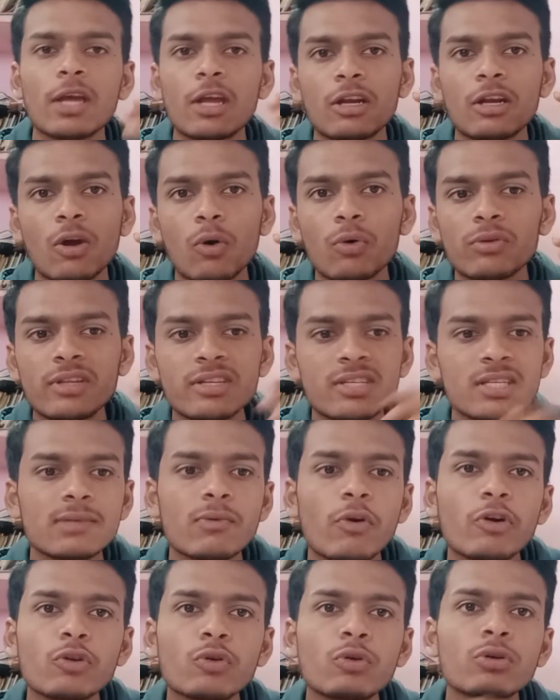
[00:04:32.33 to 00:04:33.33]
Now this is
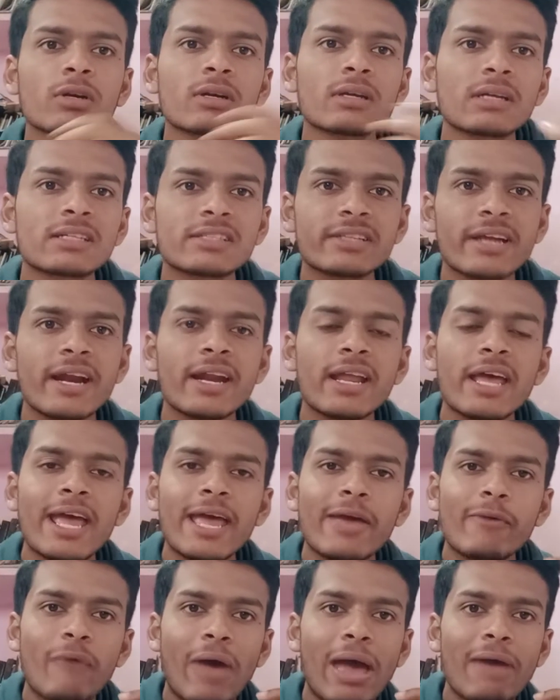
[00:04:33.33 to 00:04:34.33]
what you need to understand.
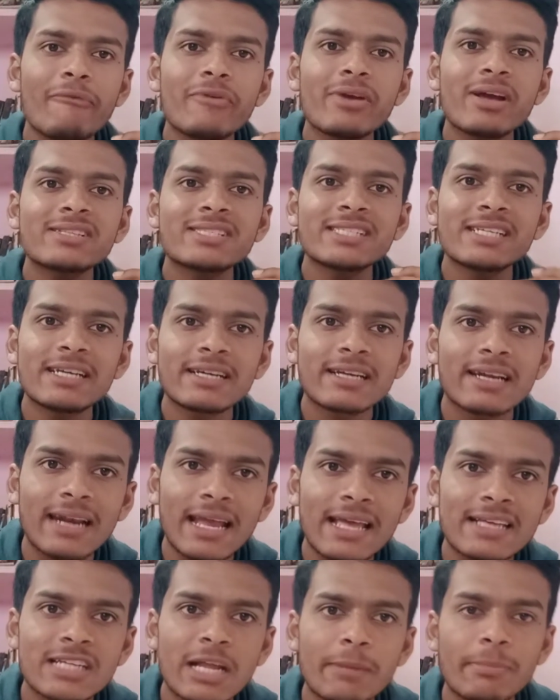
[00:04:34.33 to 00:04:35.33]
Having a
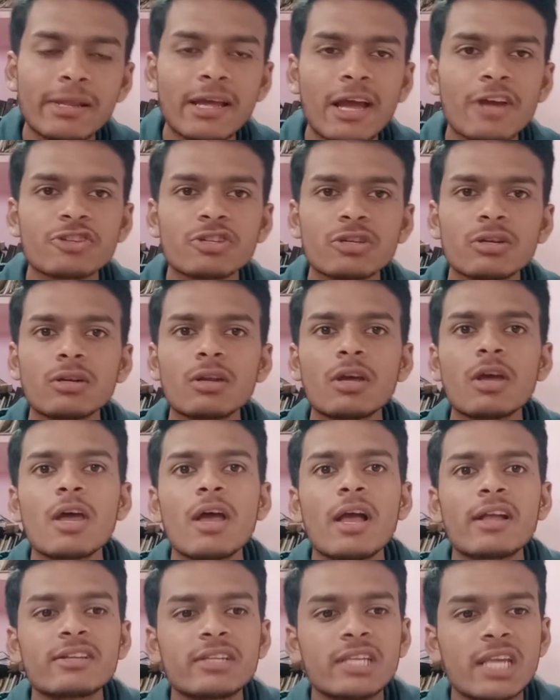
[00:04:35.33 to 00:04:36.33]
centralized application,
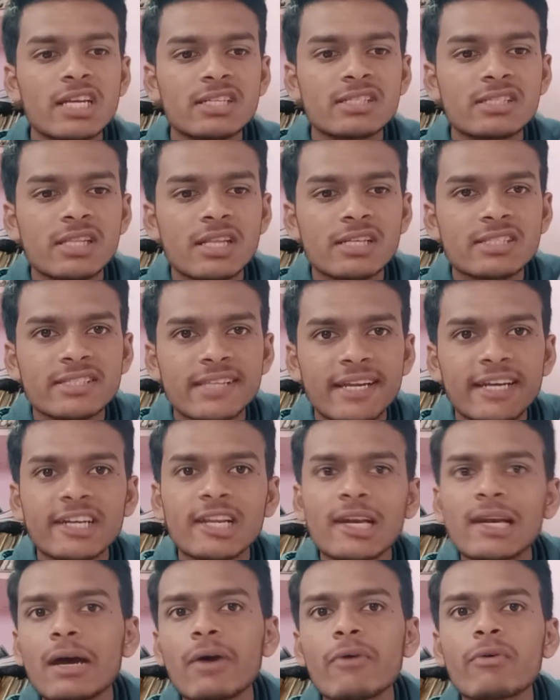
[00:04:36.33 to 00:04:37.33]
just the
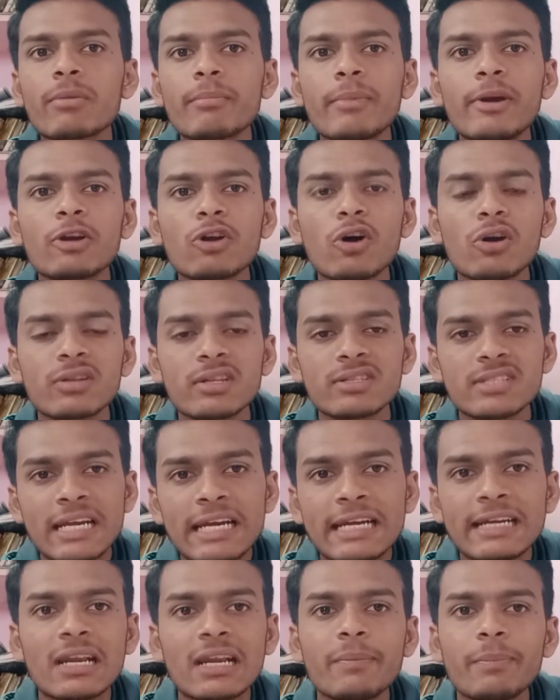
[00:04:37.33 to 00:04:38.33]
central government or the
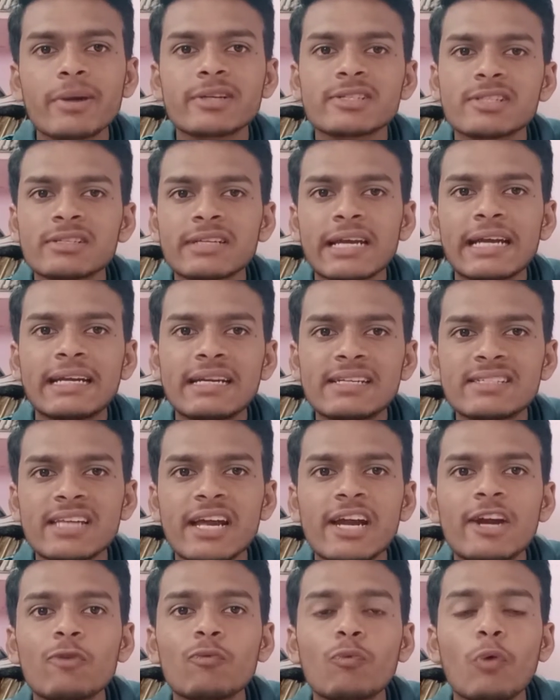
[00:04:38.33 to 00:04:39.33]
central person can
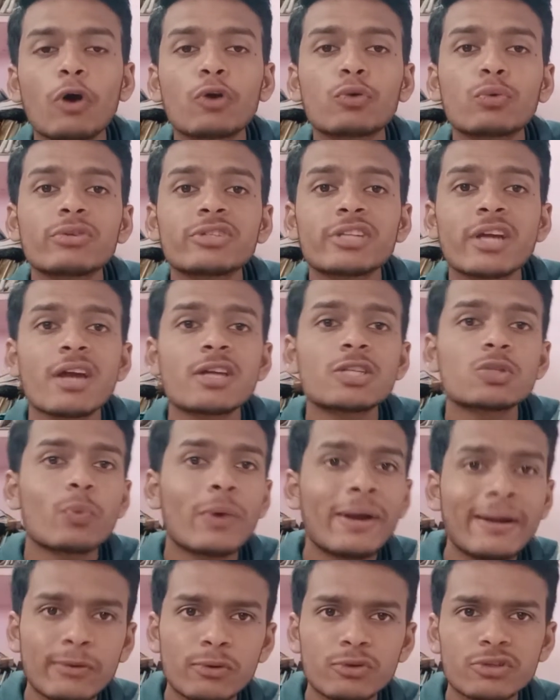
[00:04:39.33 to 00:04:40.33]
decide what to change,
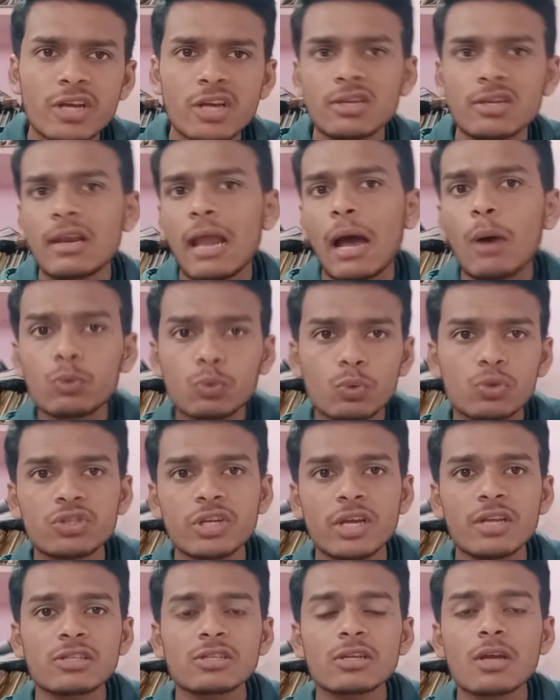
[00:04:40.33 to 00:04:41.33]
when to change and how to
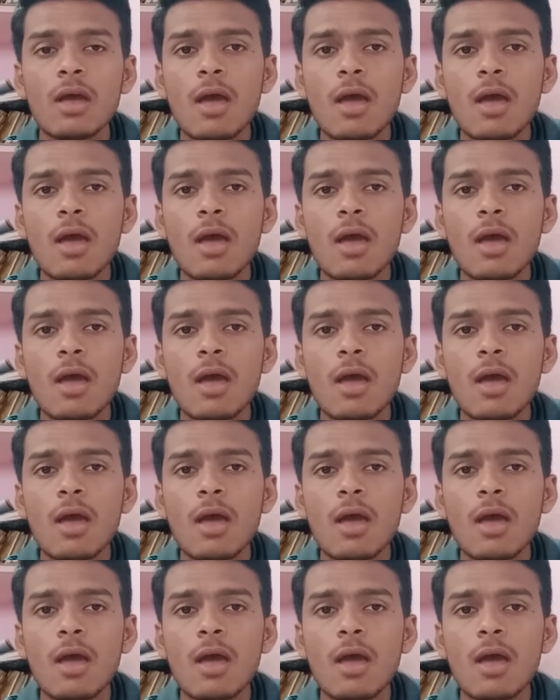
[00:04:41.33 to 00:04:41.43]
change.